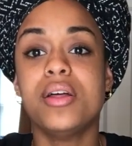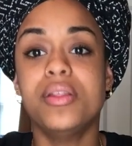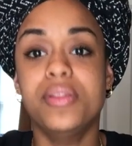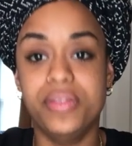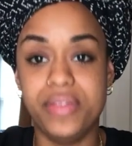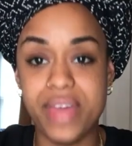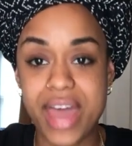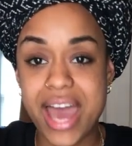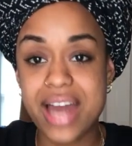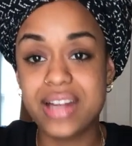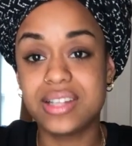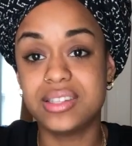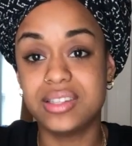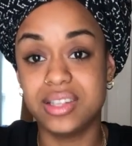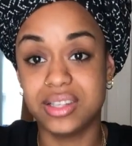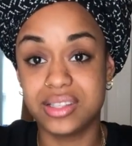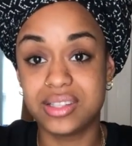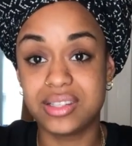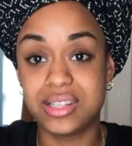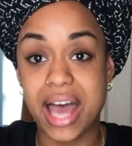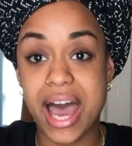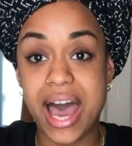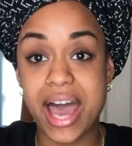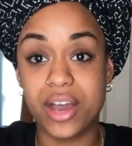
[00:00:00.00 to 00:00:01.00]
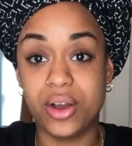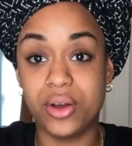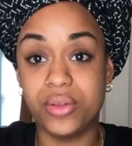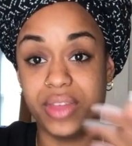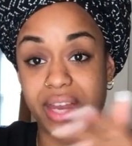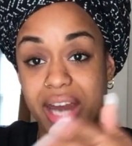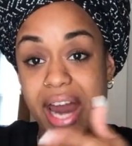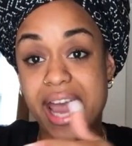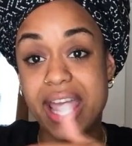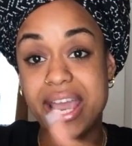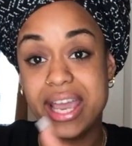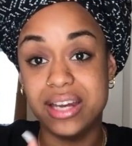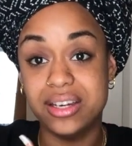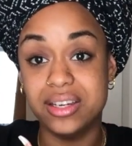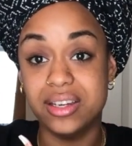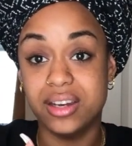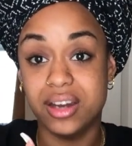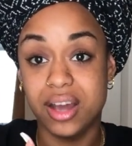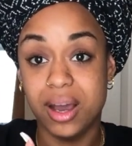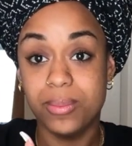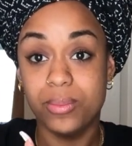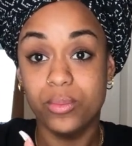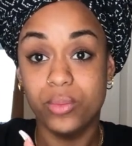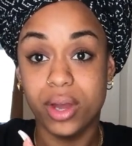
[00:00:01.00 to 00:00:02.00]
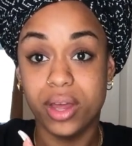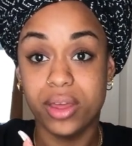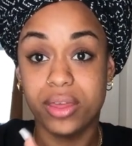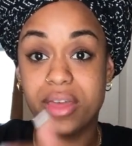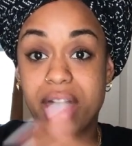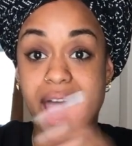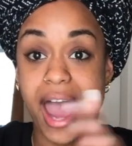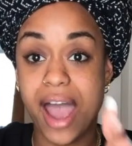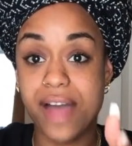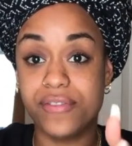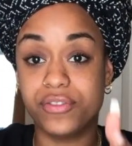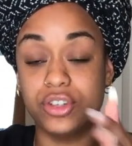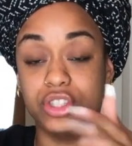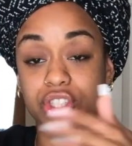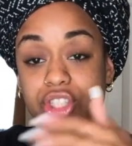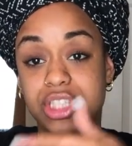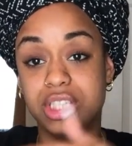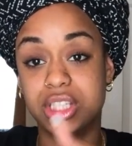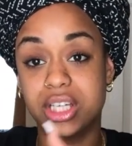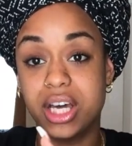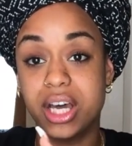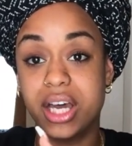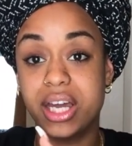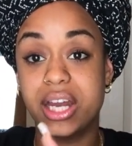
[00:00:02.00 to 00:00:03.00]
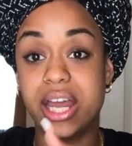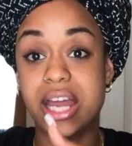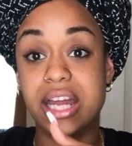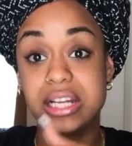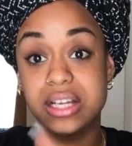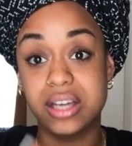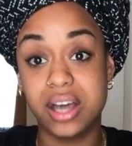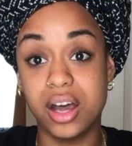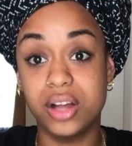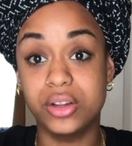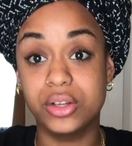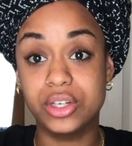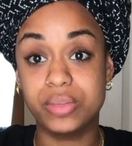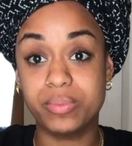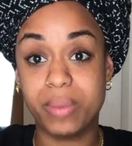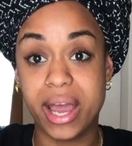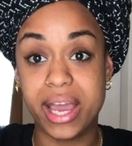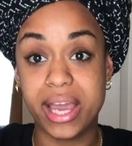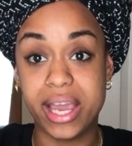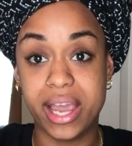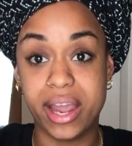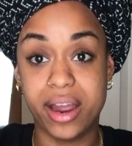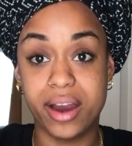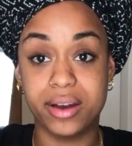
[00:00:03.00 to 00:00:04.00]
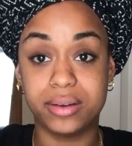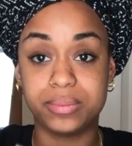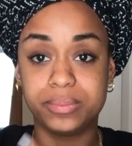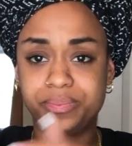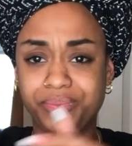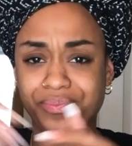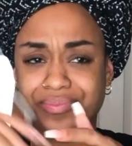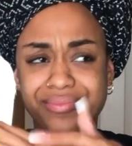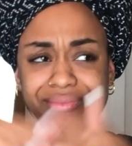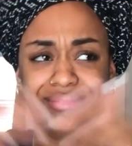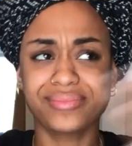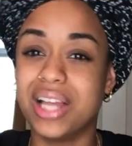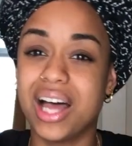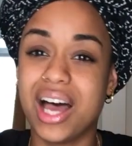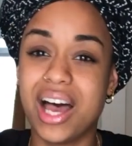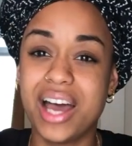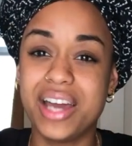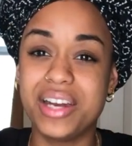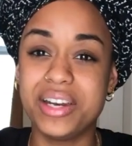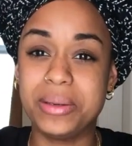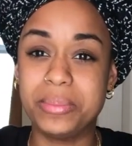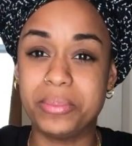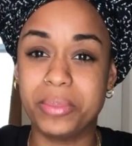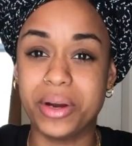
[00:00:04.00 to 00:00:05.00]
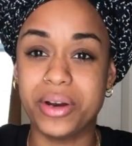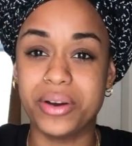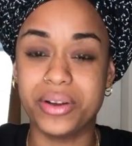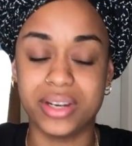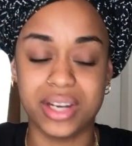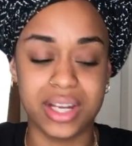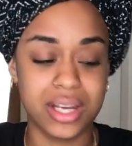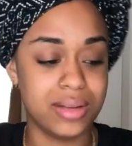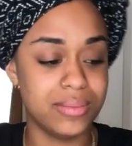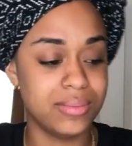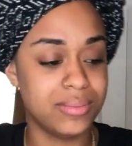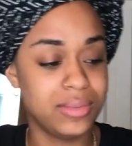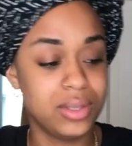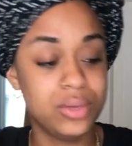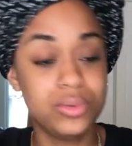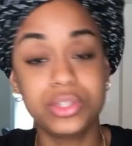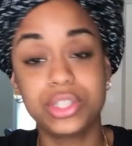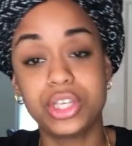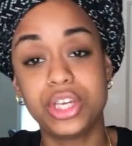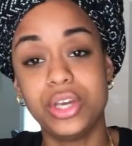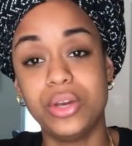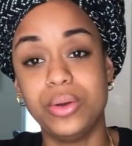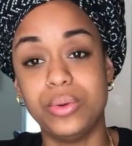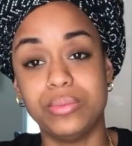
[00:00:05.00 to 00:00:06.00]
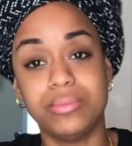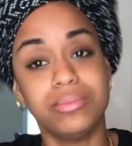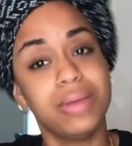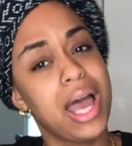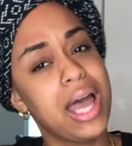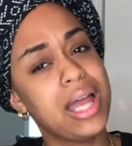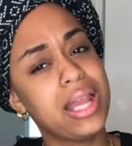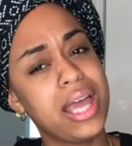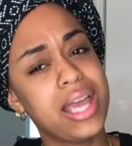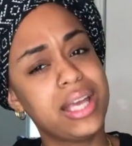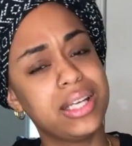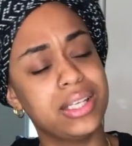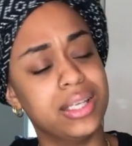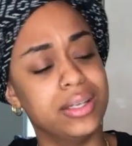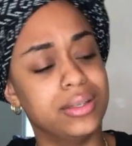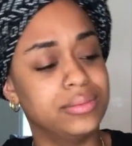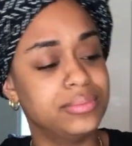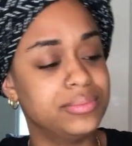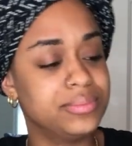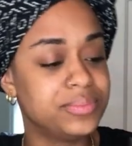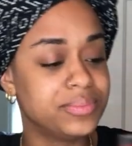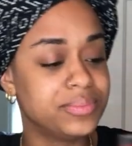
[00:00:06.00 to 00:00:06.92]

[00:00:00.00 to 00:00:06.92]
that's the style that I ended up with after she cut and colored my hair. Blonde and burgundy. It was cute. I liked it.